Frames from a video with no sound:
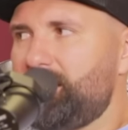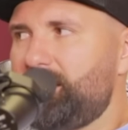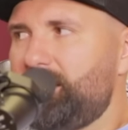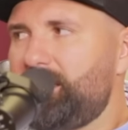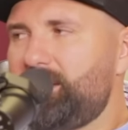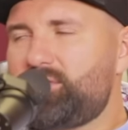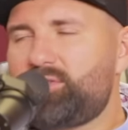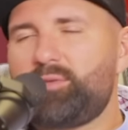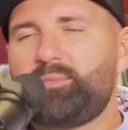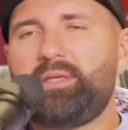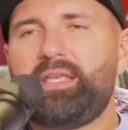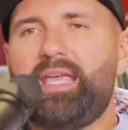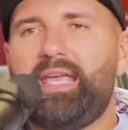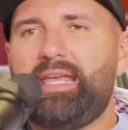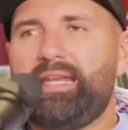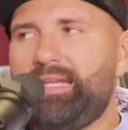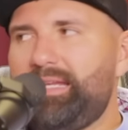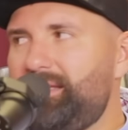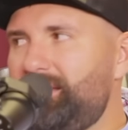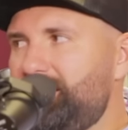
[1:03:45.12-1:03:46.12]
He should be
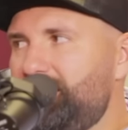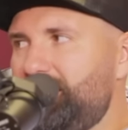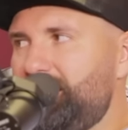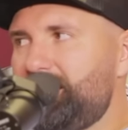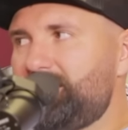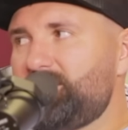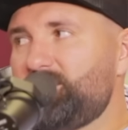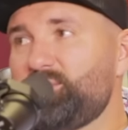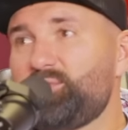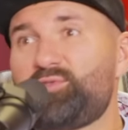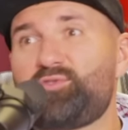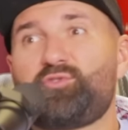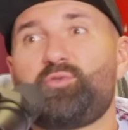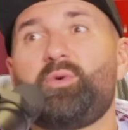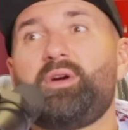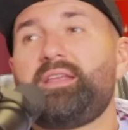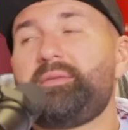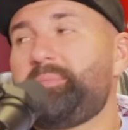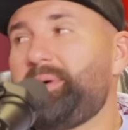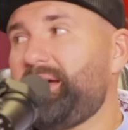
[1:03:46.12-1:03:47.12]
80. He needs to lose
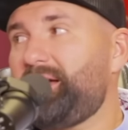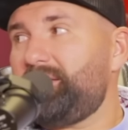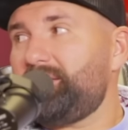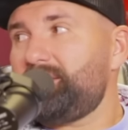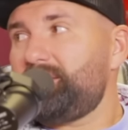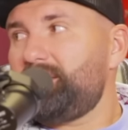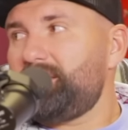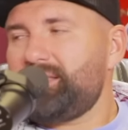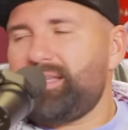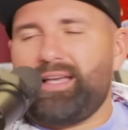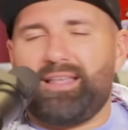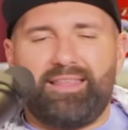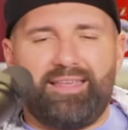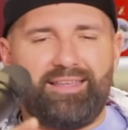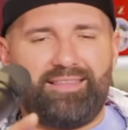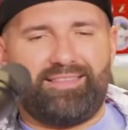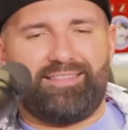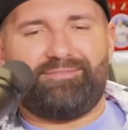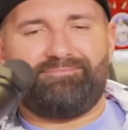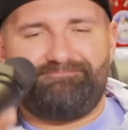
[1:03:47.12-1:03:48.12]
20 pounds. He's got
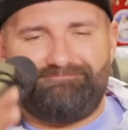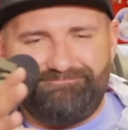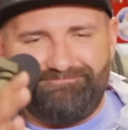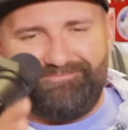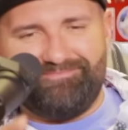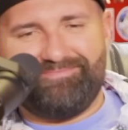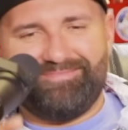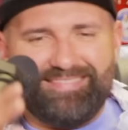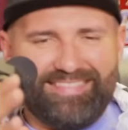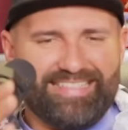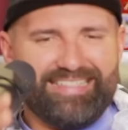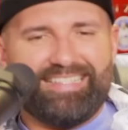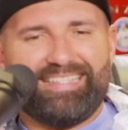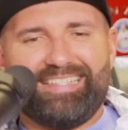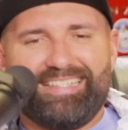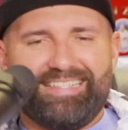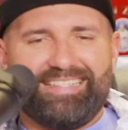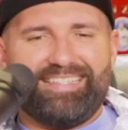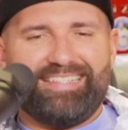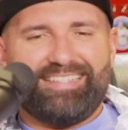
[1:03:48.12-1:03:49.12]
like the,
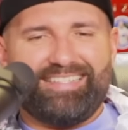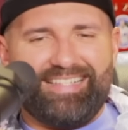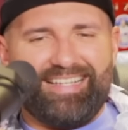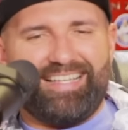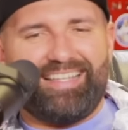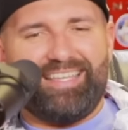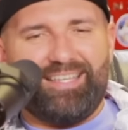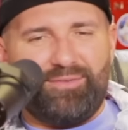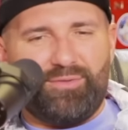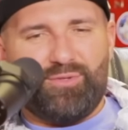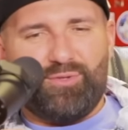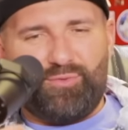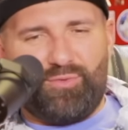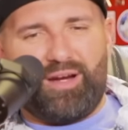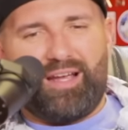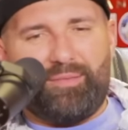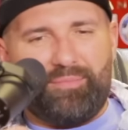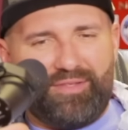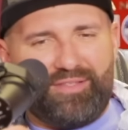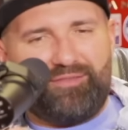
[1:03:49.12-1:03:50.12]
he's got like, you
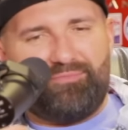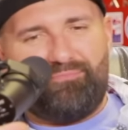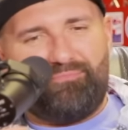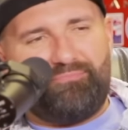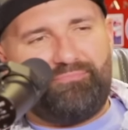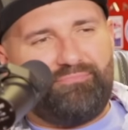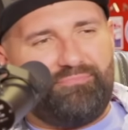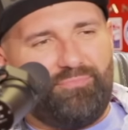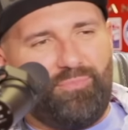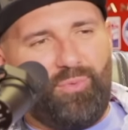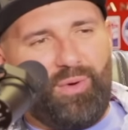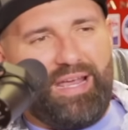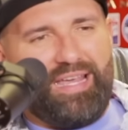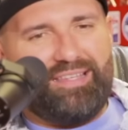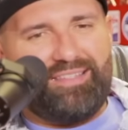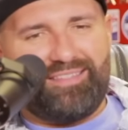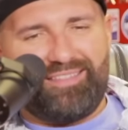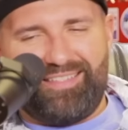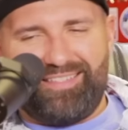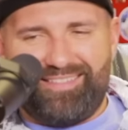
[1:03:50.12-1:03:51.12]
grab his
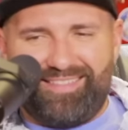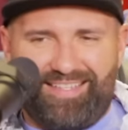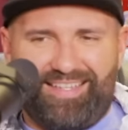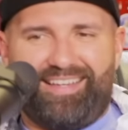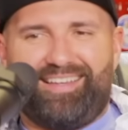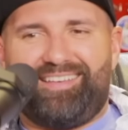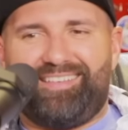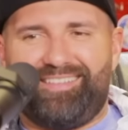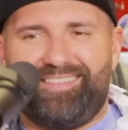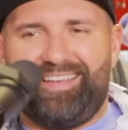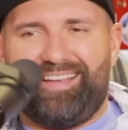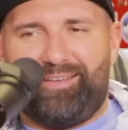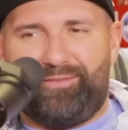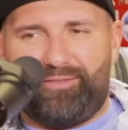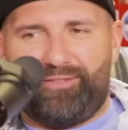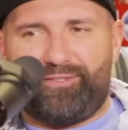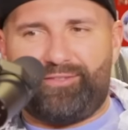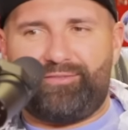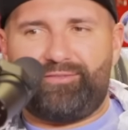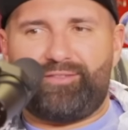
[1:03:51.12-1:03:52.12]
waist, he's like, like
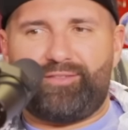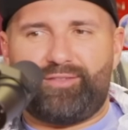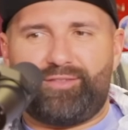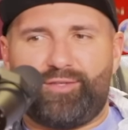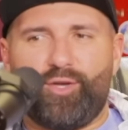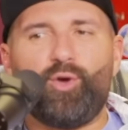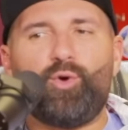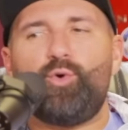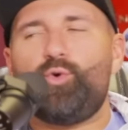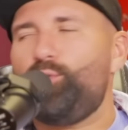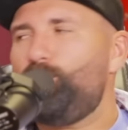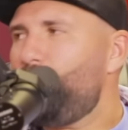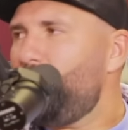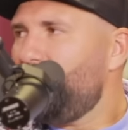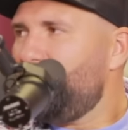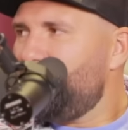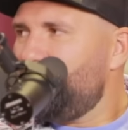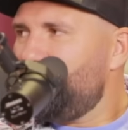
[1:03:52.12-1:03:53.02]
a tube.